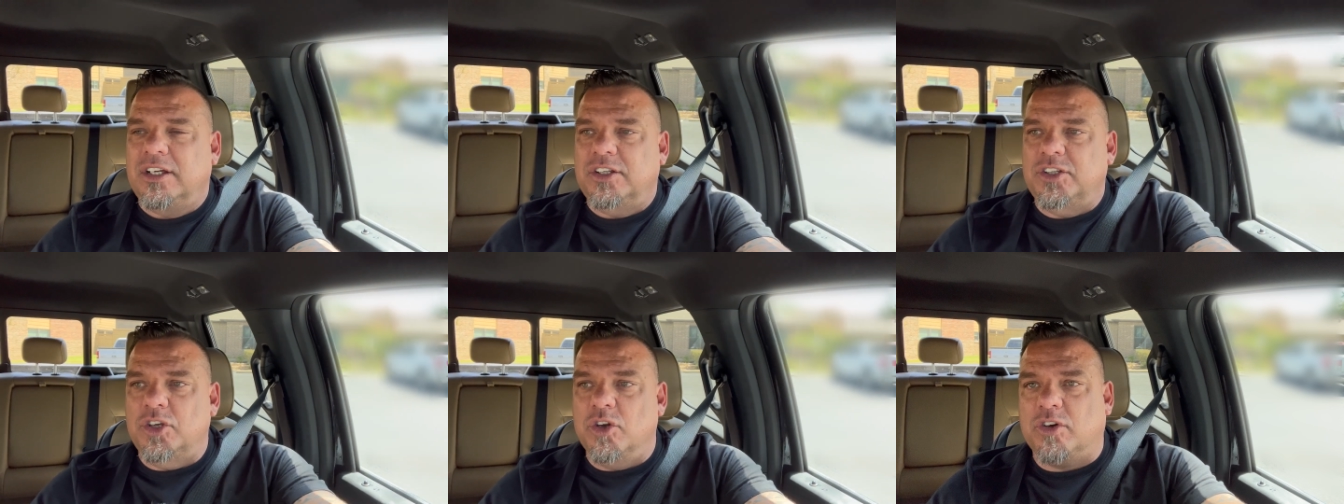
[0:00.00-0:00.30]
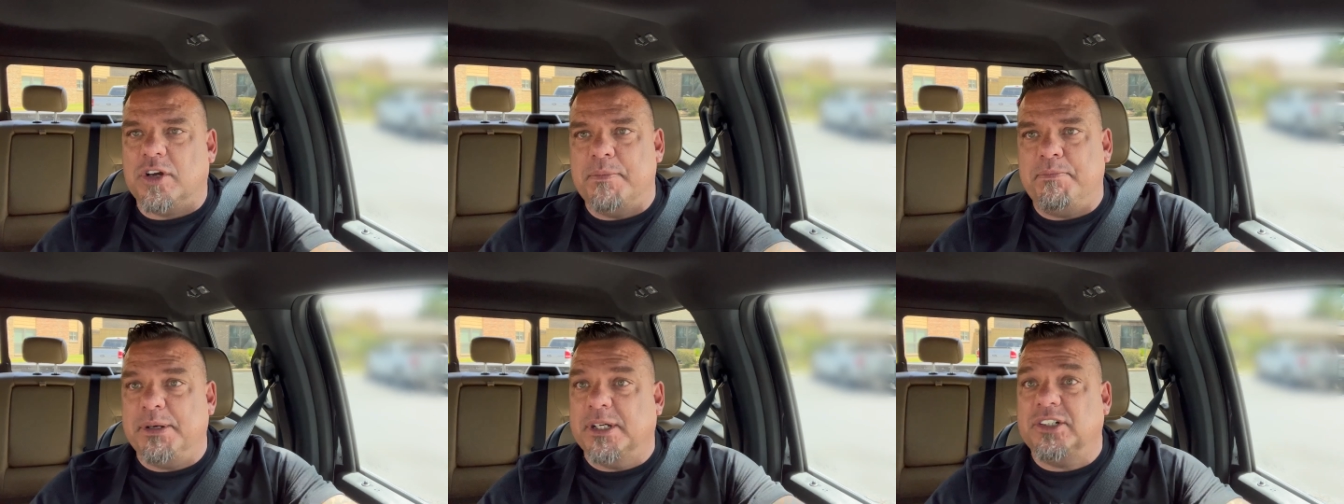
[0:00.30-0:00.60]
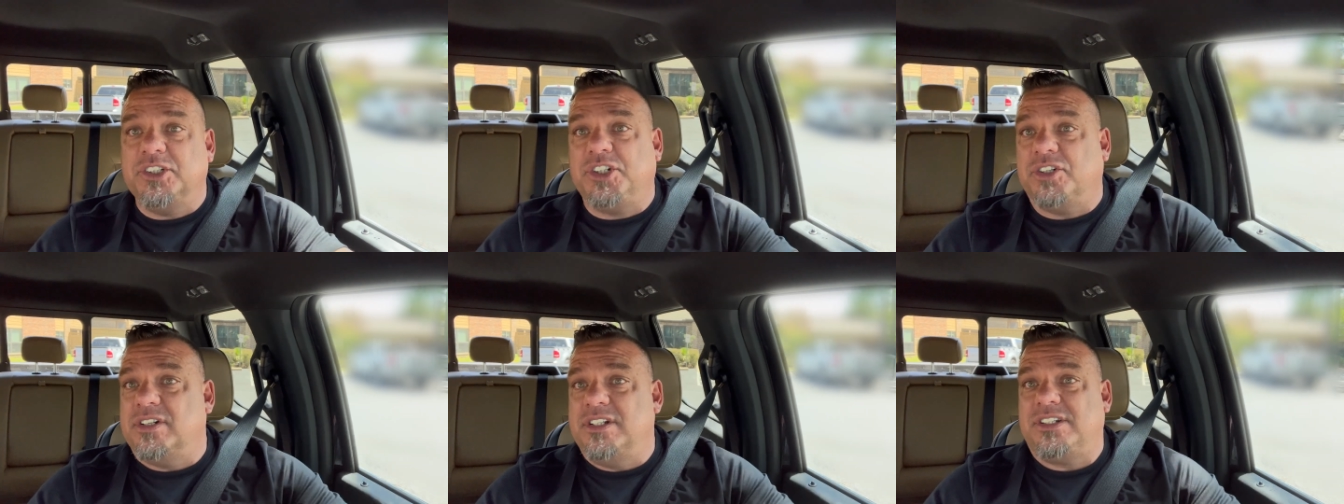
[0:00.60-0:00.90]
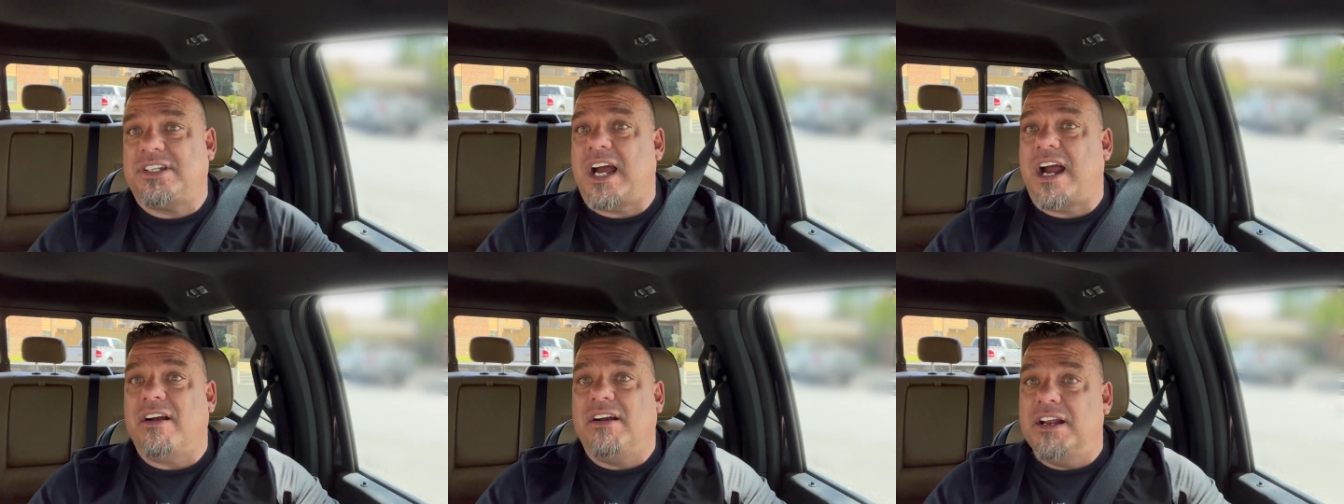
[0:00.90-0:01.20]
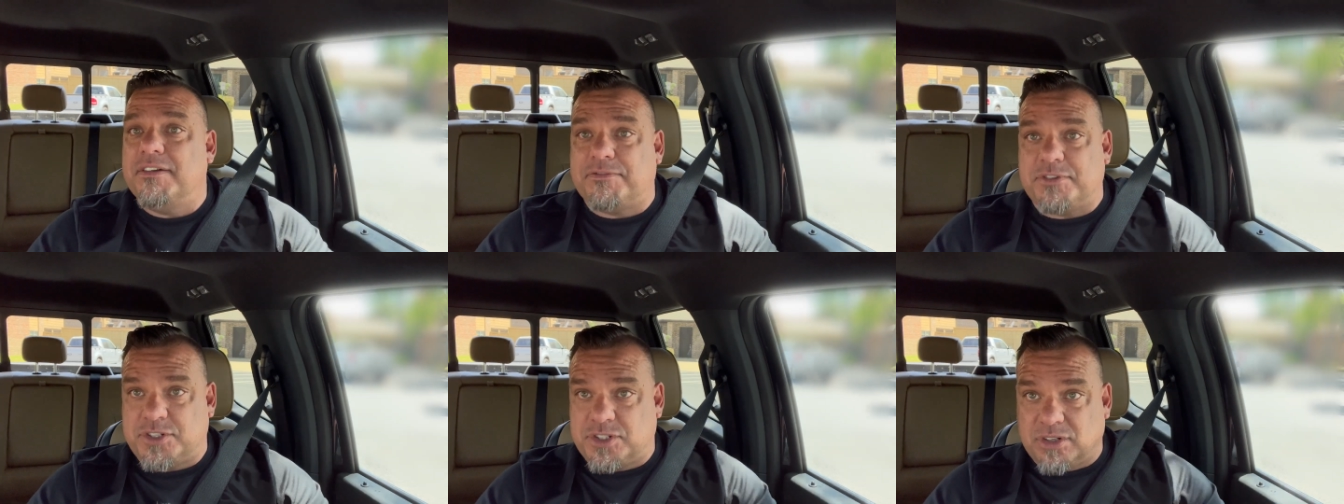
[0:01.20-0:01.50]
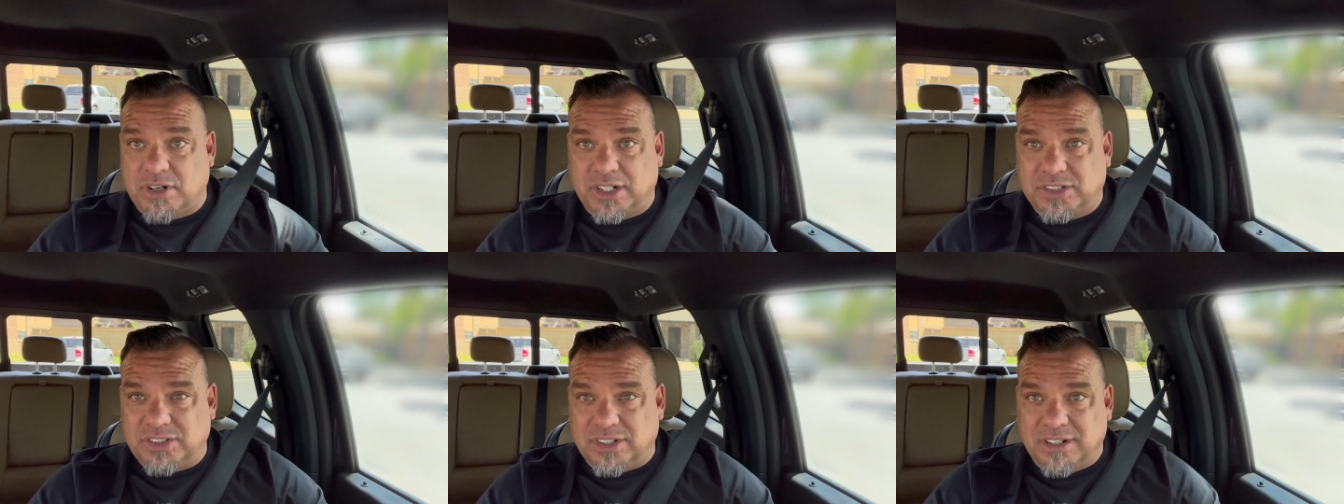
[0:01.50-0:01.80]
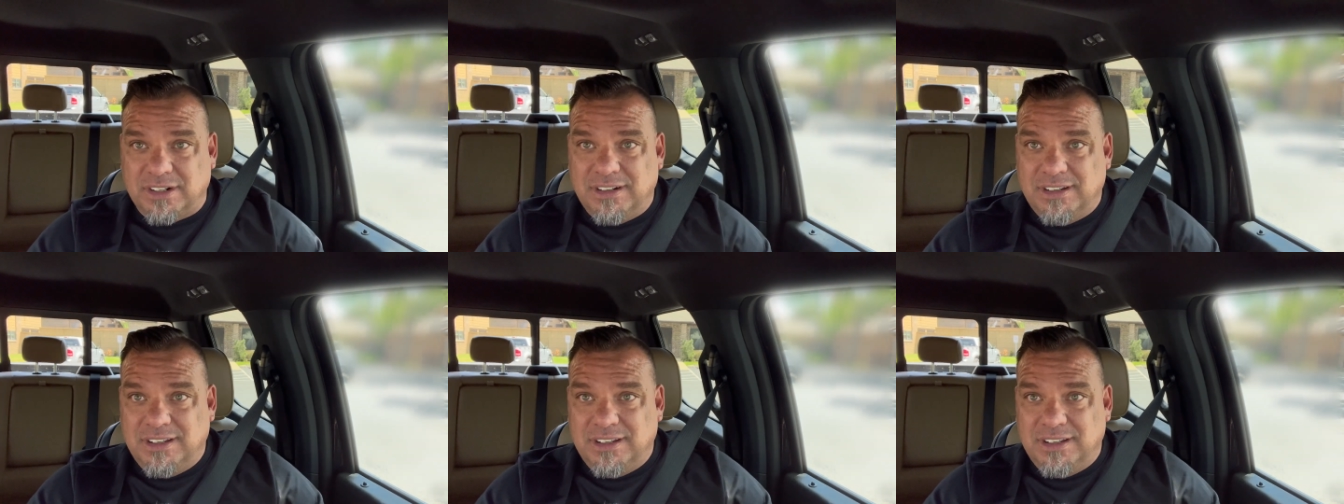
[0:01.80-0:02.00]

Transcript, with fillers: you could build your entire infrastructure.